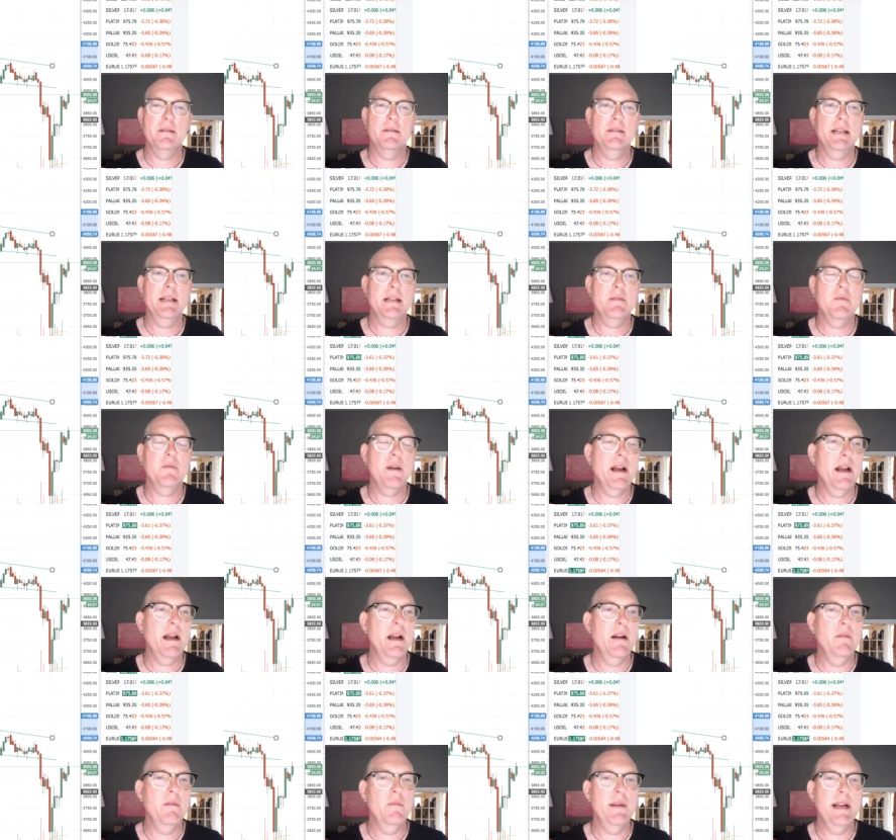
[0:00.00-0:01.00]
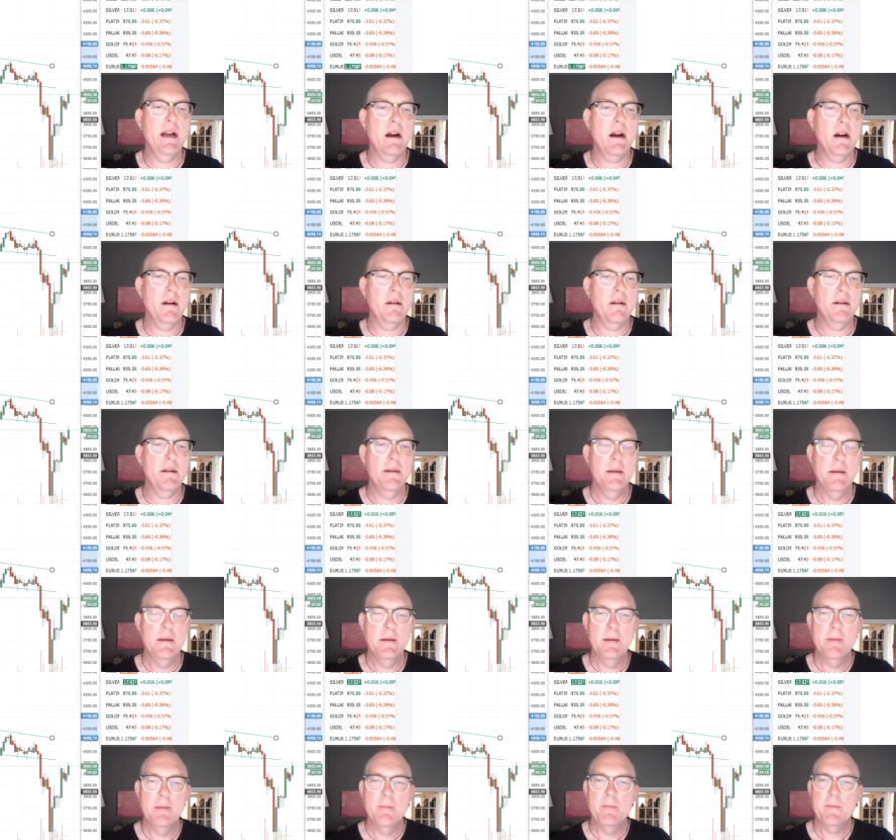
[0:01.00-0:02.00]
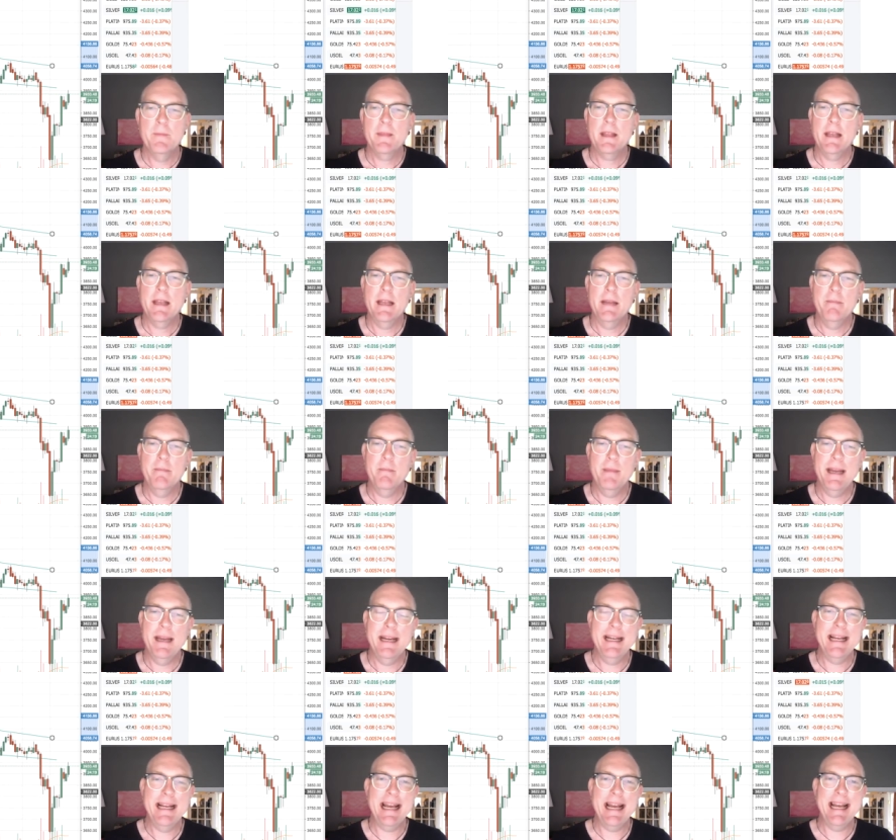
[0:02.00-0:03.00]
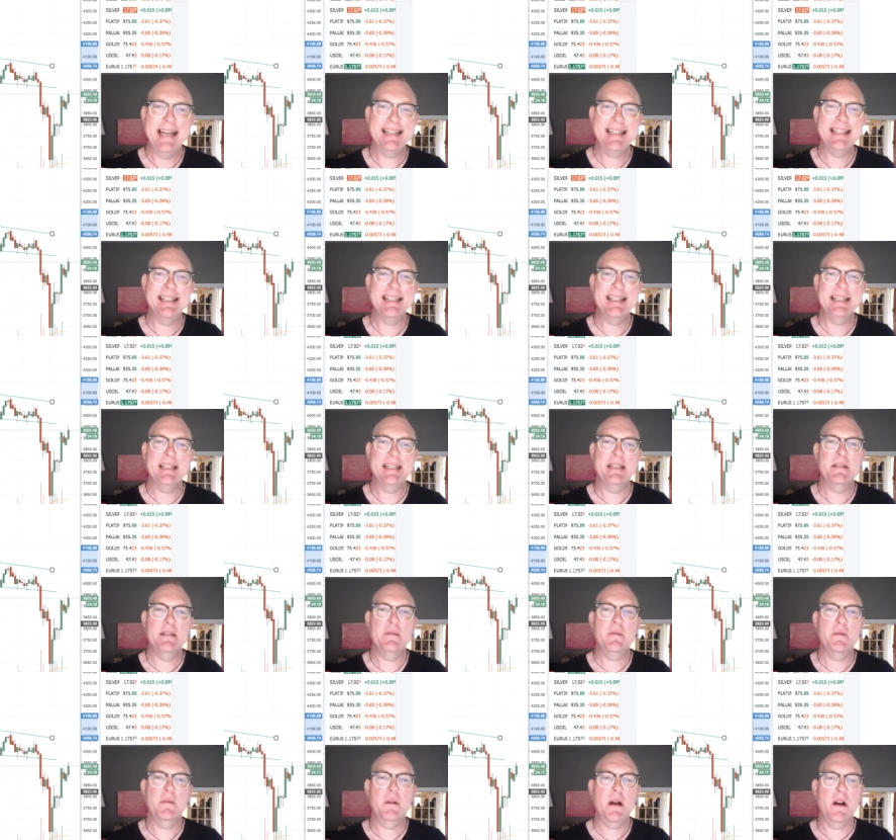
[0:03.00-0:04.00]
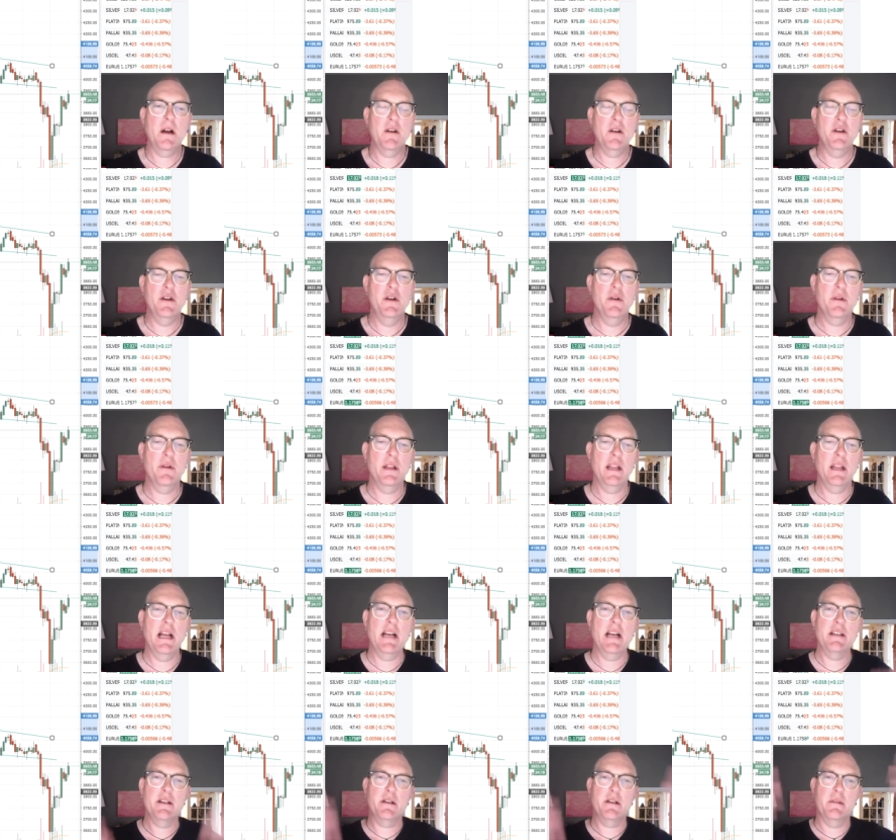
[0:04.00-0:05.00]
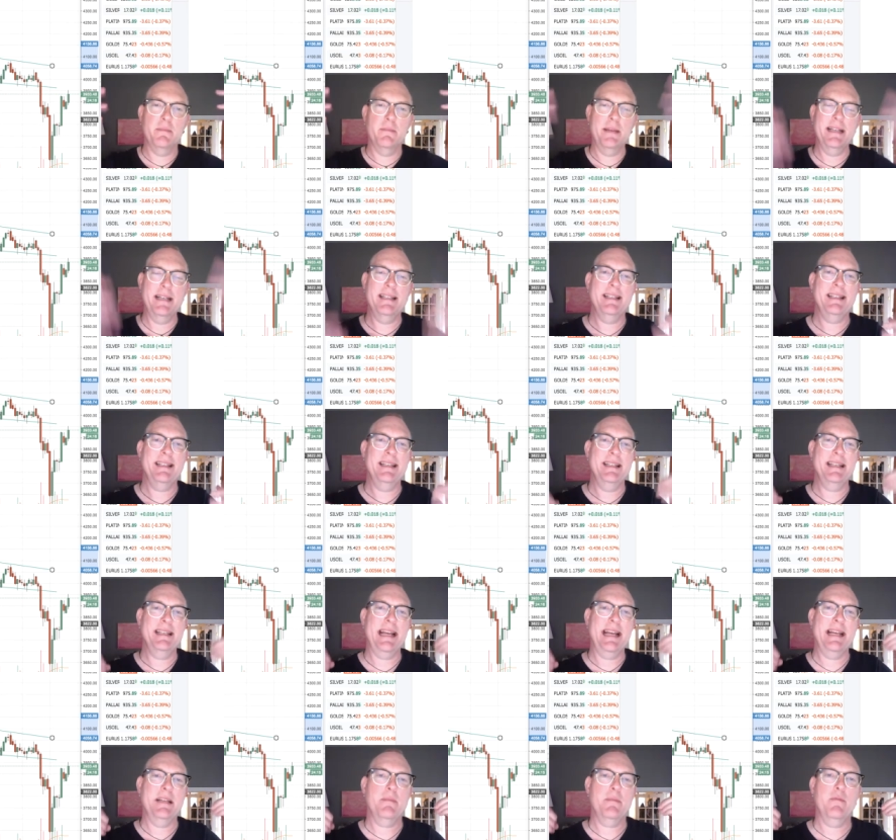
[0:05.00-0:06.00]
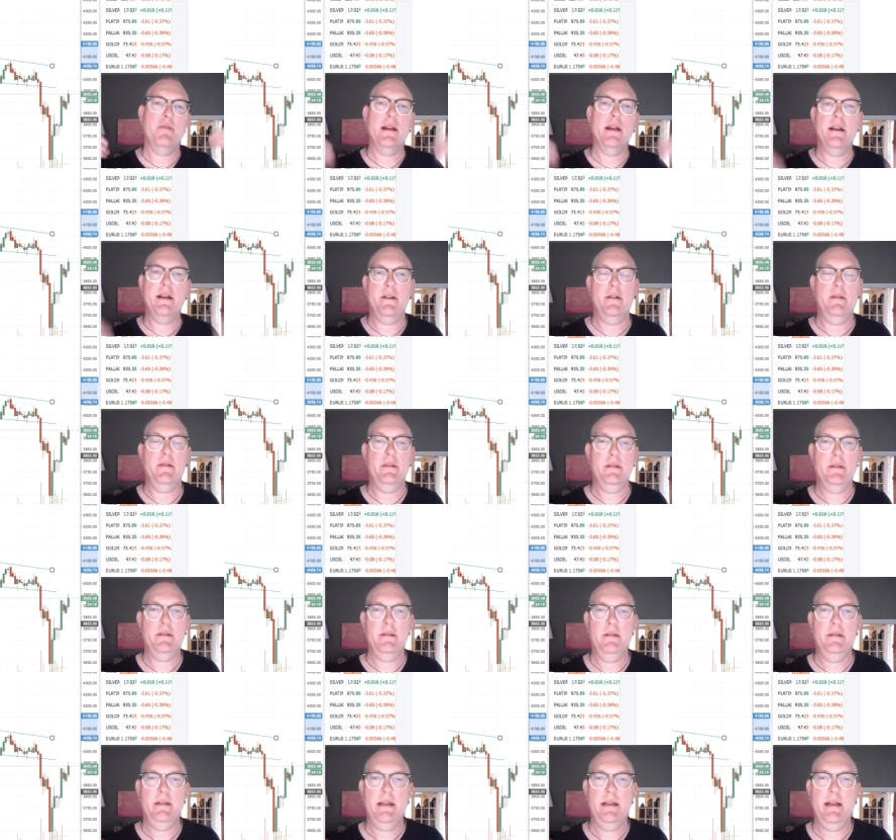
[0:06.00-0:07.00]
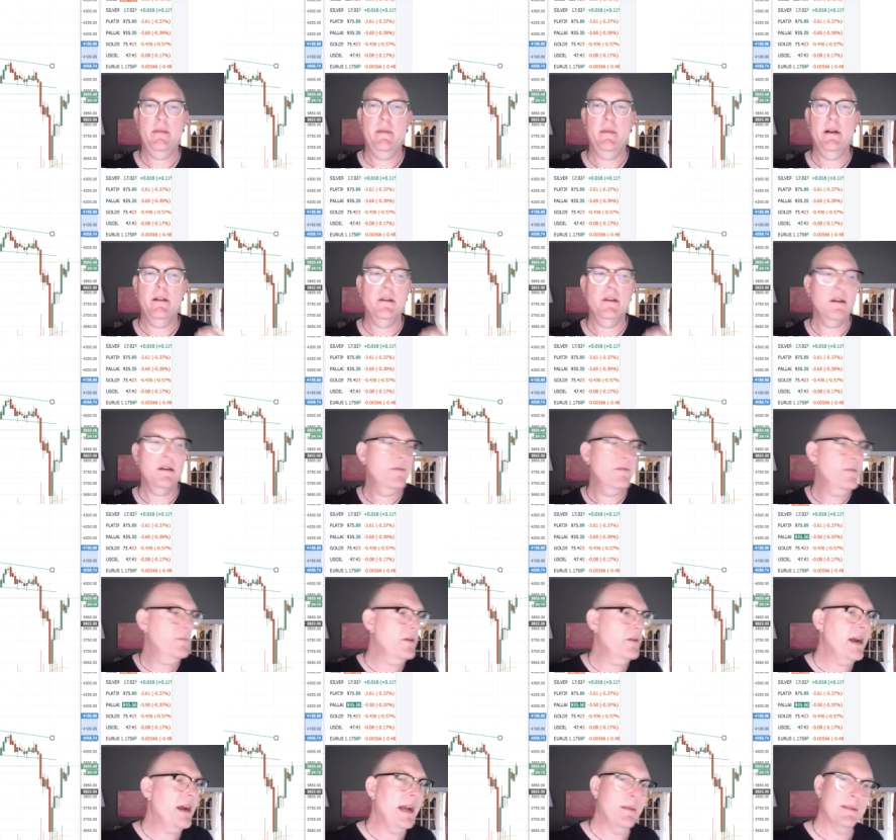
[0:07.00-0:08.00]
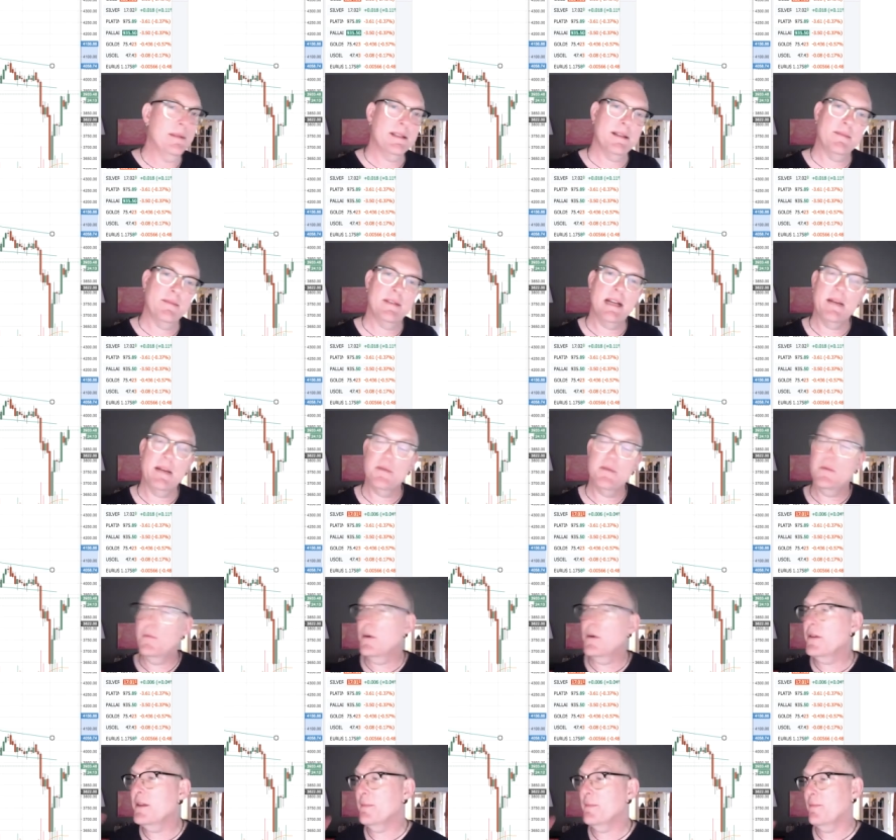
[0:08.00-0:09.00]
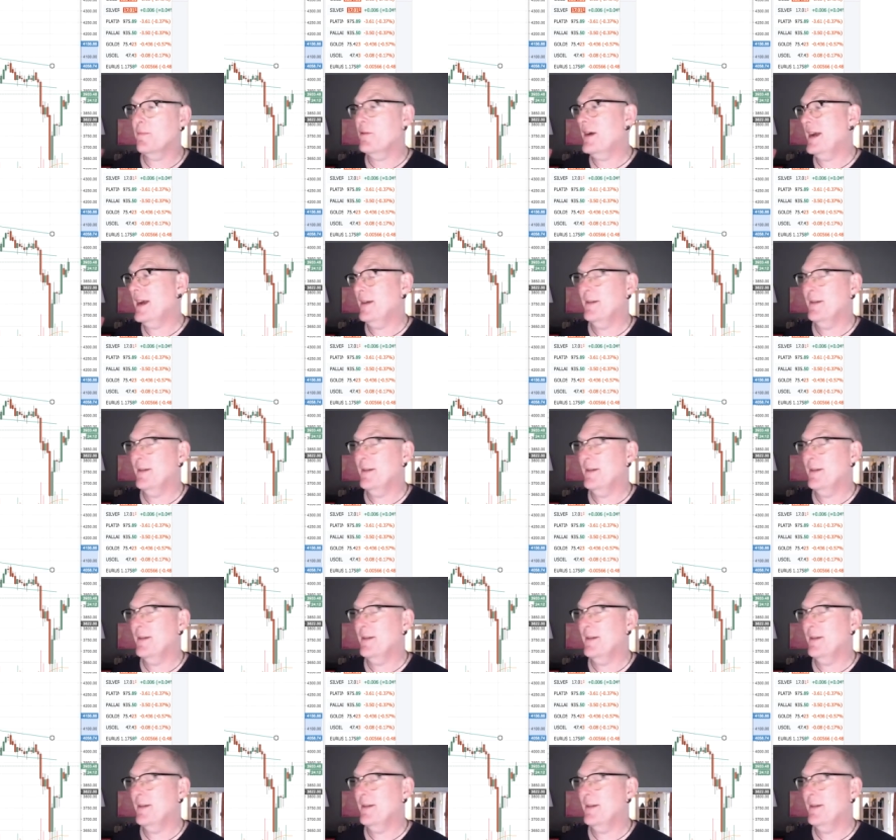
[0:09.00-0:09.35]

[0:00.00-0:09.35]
That's why we are, in many essences, our neurological basis is as predators, and we are looking for prey. But sometimes we're the prey.